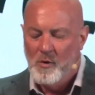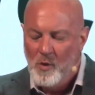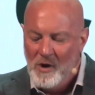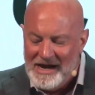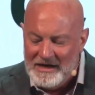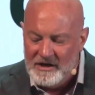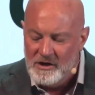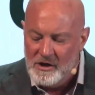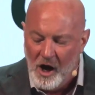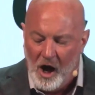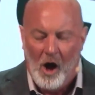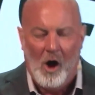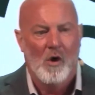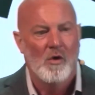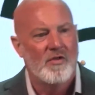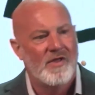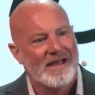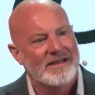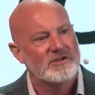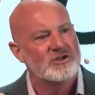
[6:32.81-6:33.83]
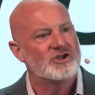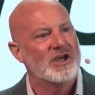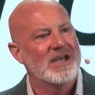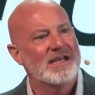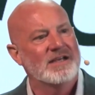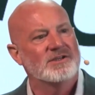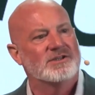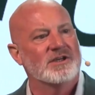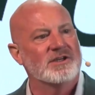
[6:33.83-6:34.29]
We know that
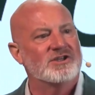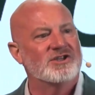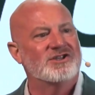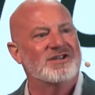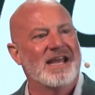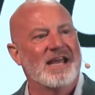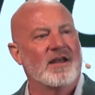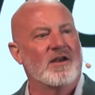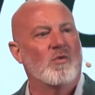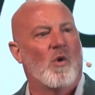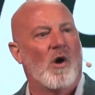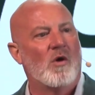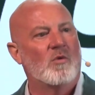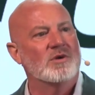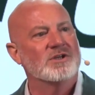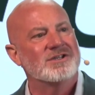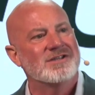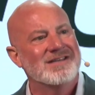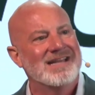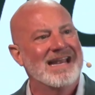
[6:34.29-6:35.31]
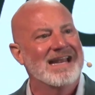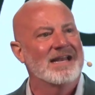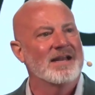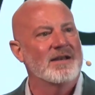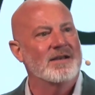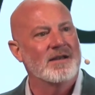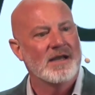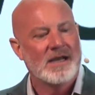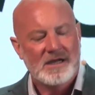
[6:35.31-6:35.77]
Jesus did what was
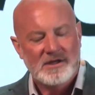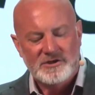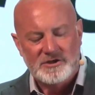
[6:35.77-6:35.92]
needed